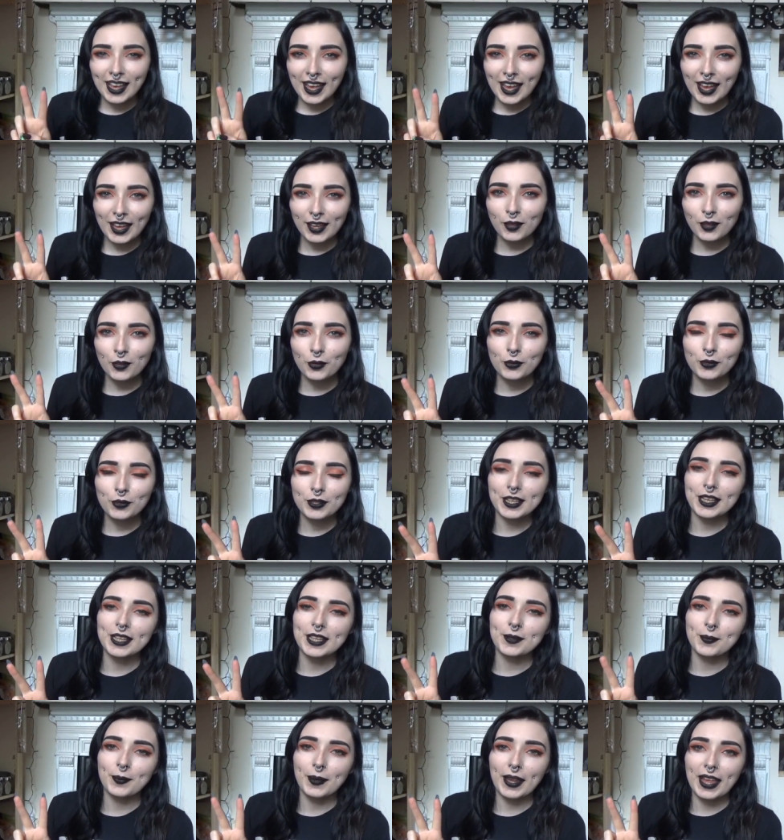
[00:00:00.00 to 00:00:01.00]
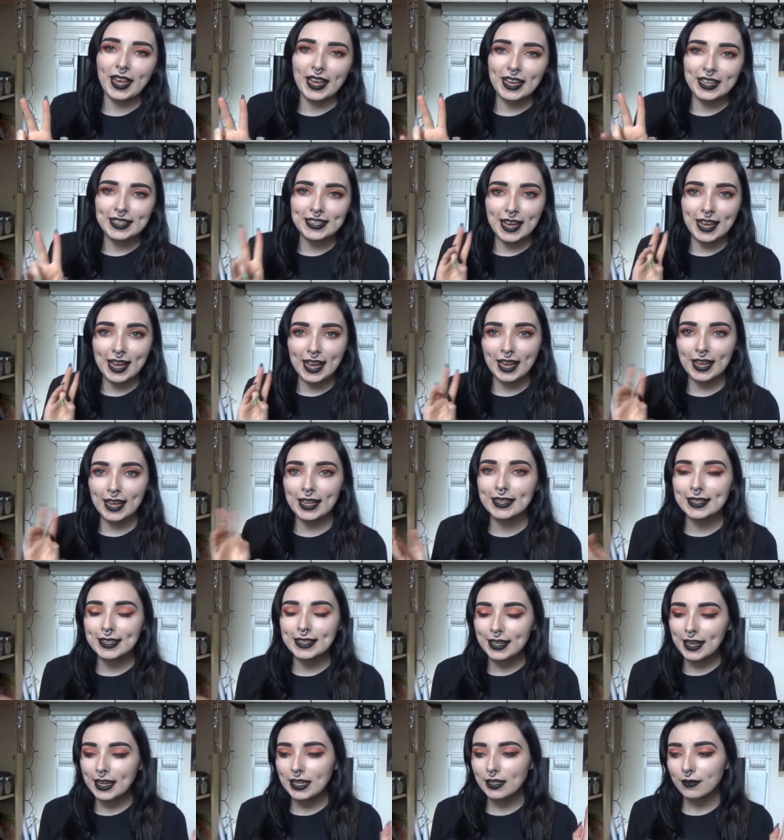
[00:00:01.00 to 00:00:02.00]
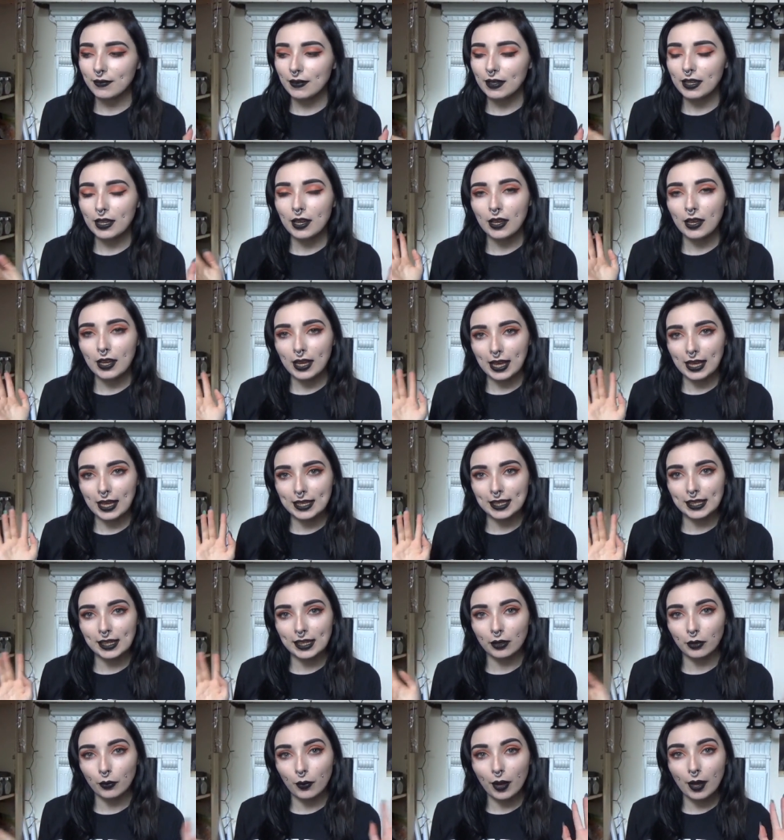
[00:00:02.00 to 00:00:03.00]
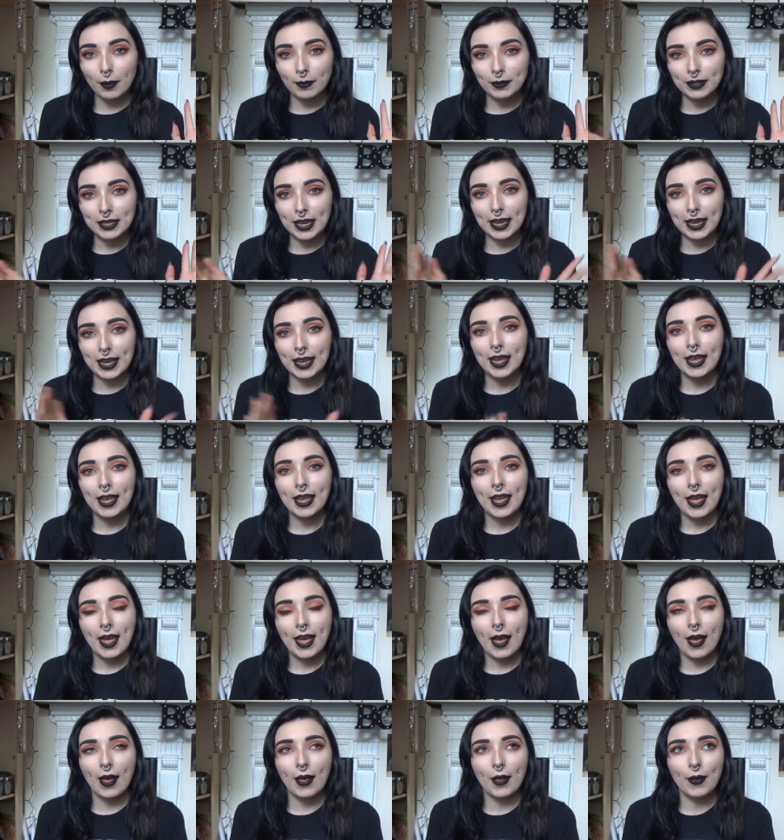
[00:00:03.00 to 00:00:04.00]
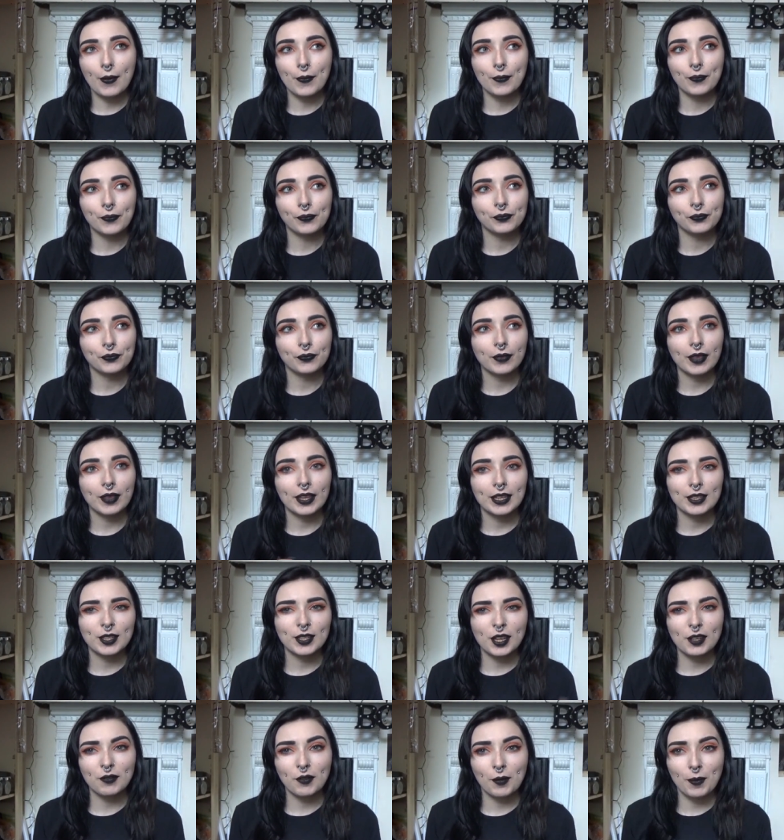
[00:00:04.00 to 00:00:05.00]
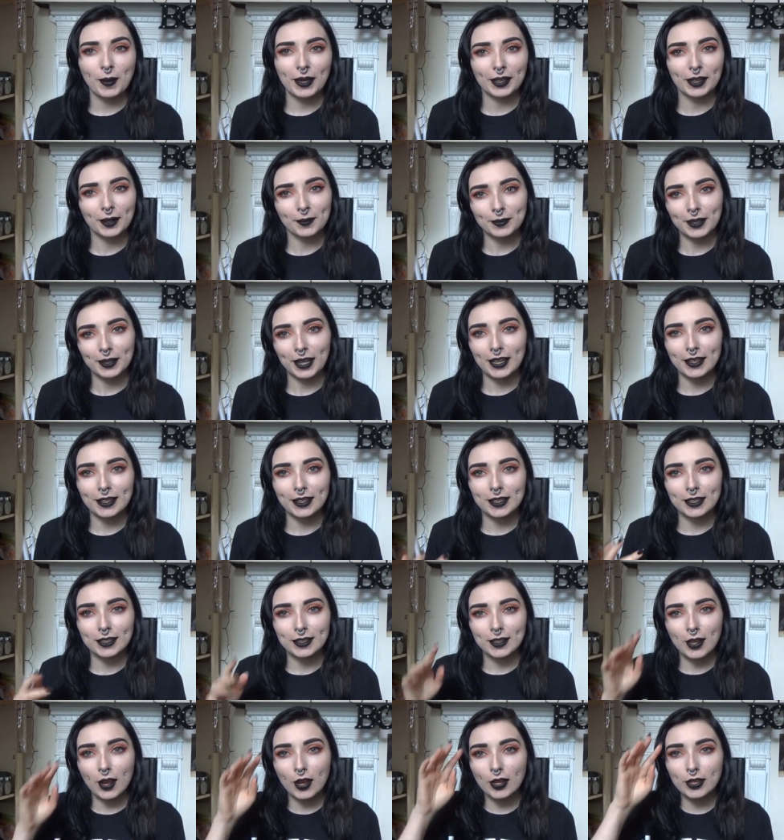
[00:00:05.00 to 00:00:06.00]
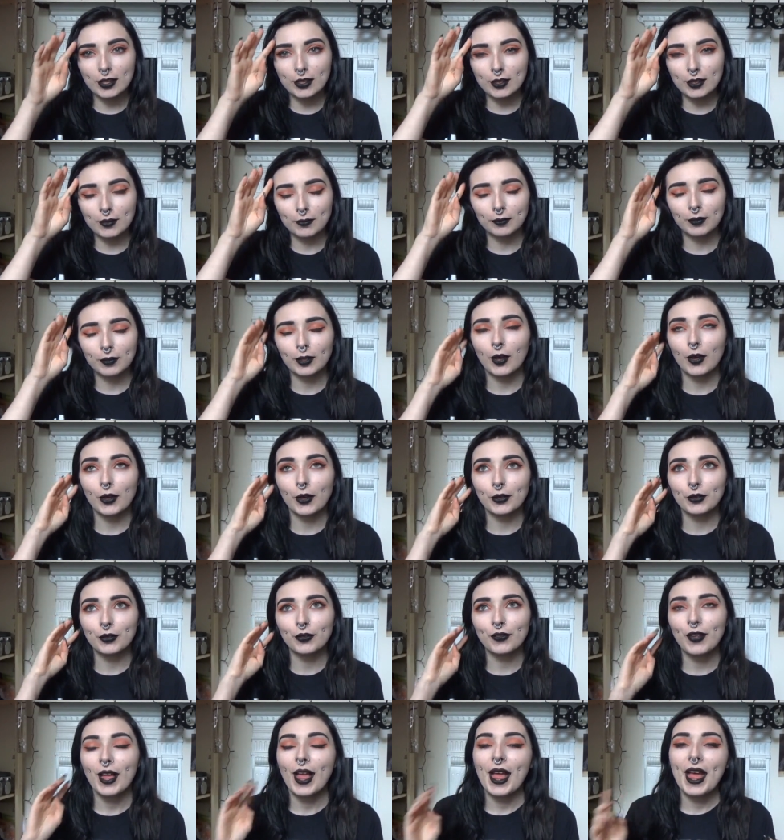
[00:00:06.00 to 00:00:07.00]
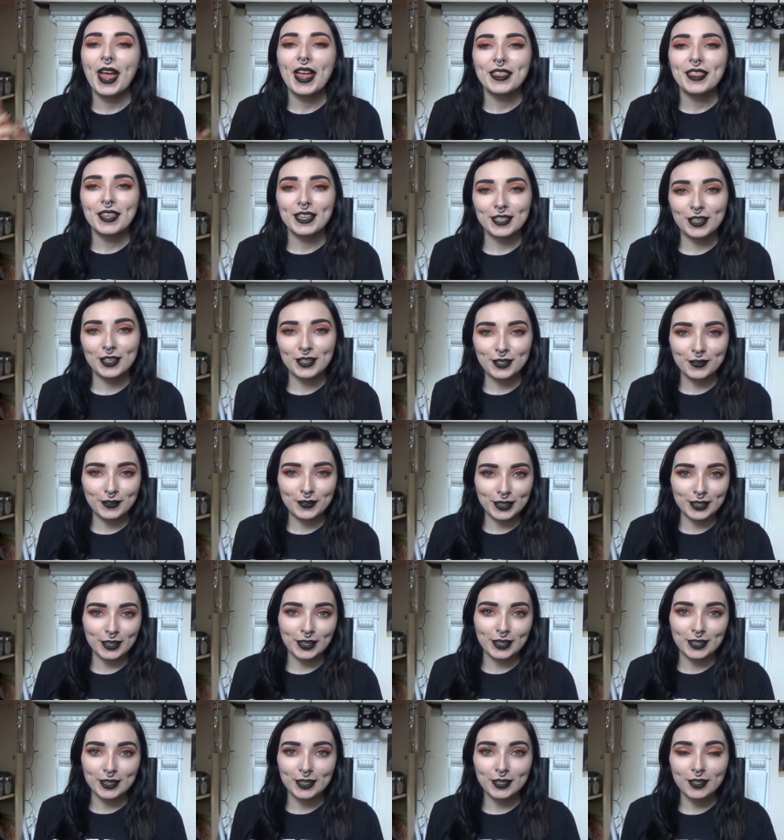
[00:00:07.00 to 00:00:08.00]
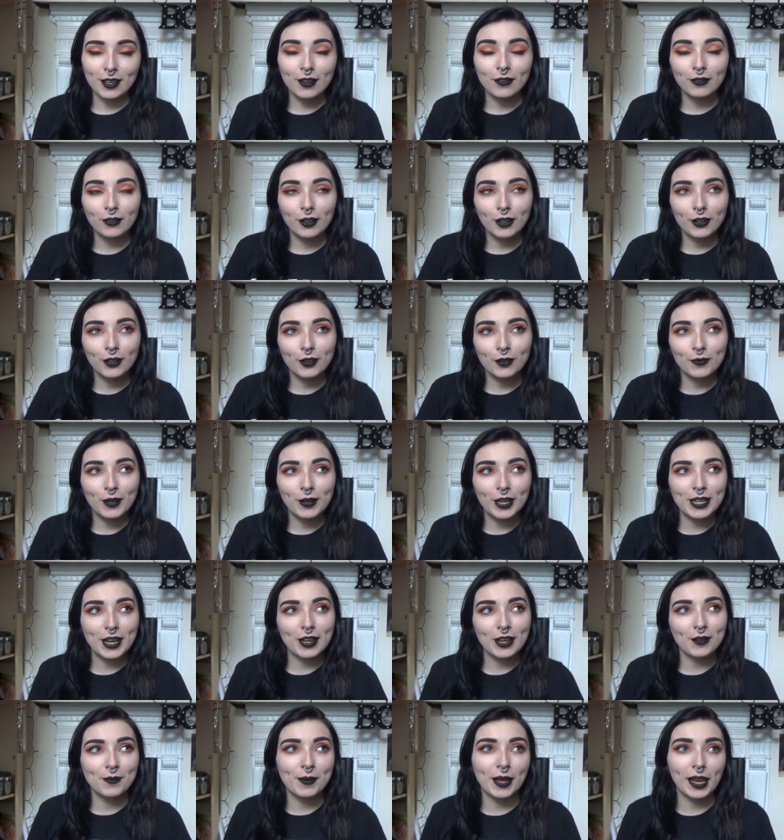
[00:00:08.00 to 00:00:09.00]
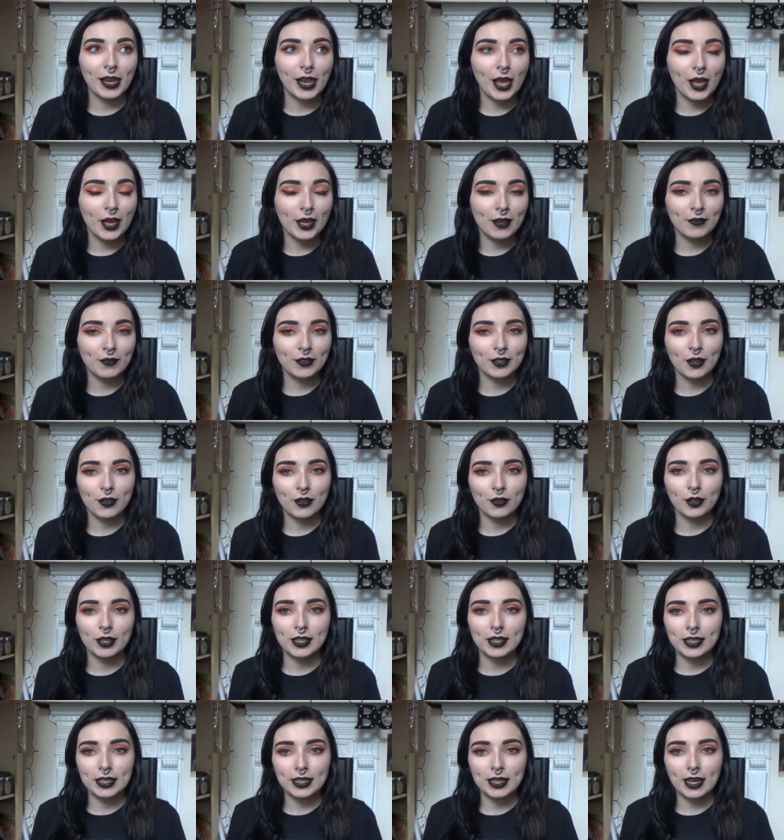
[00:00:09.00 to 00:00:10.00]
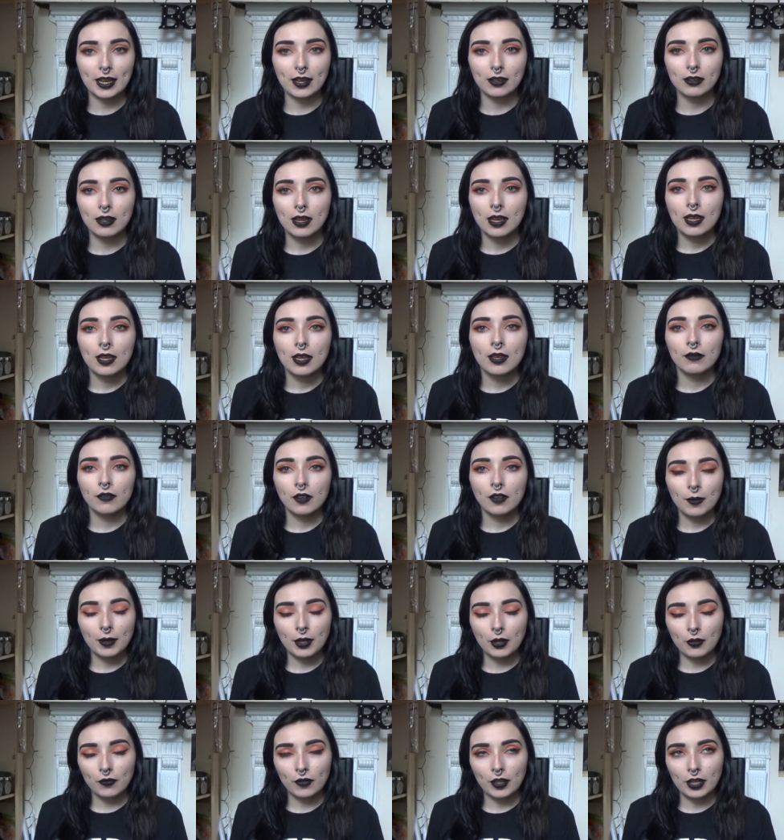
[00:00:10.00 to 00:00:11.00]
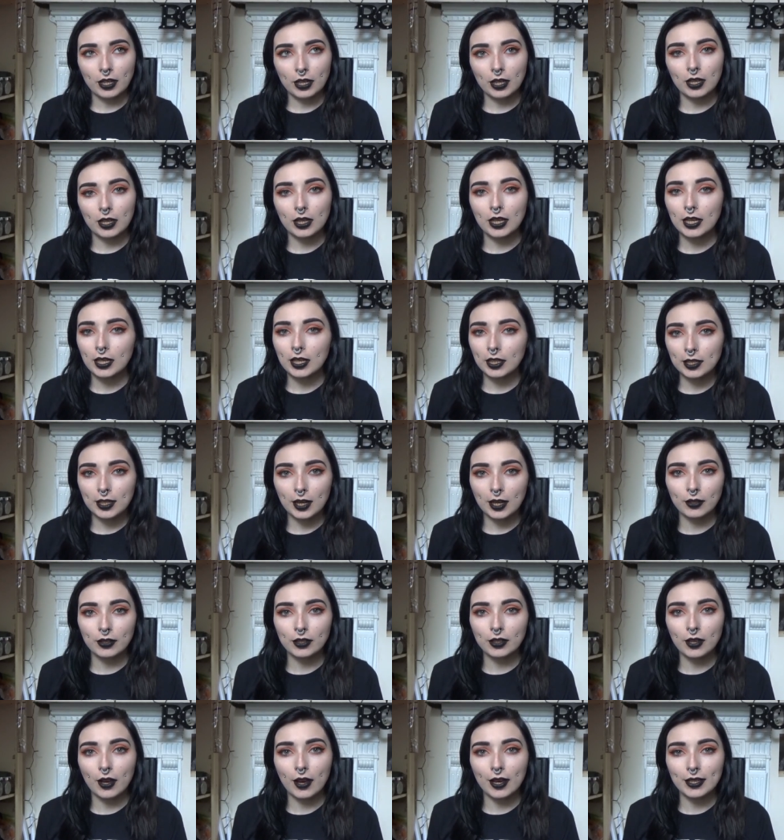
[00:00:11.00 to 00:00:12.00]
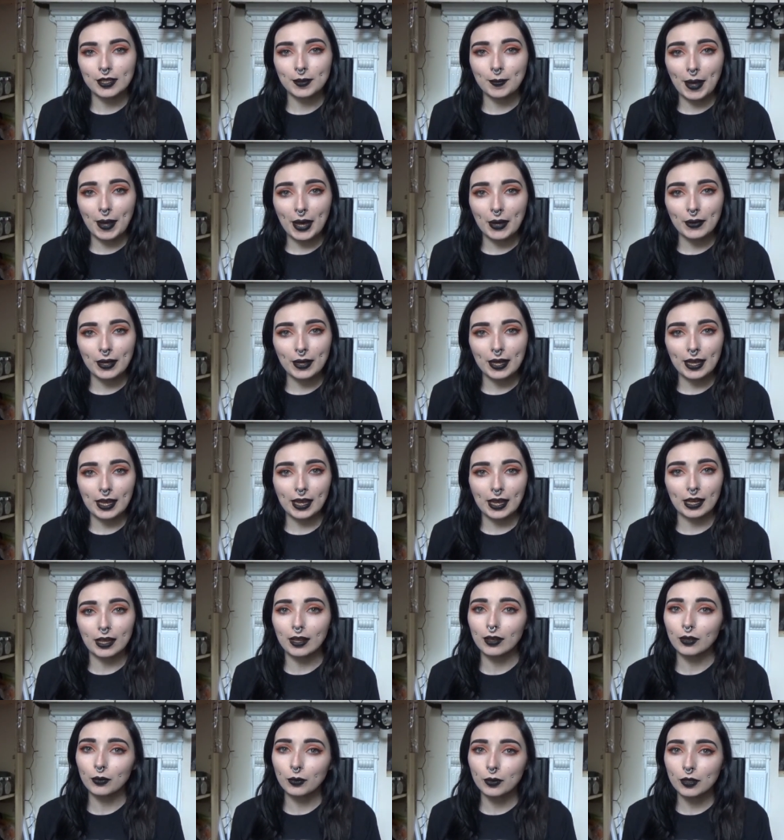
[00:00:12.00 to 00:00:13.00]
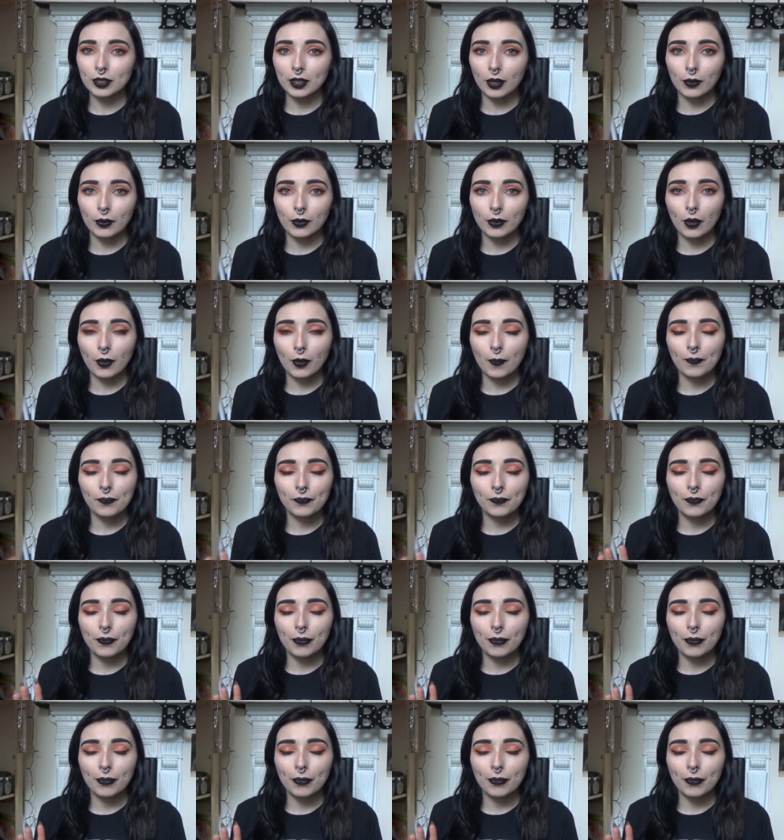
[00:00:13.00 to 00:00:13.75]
Hey ghouls, it's Blaze and today's video is a little update. Um, it's kind of a big update. This is kind of, kind of, there's lots of exciting stuff going on right now in my life, so I thought I'd sit down, film a little video, tell you guys about it and what's going on.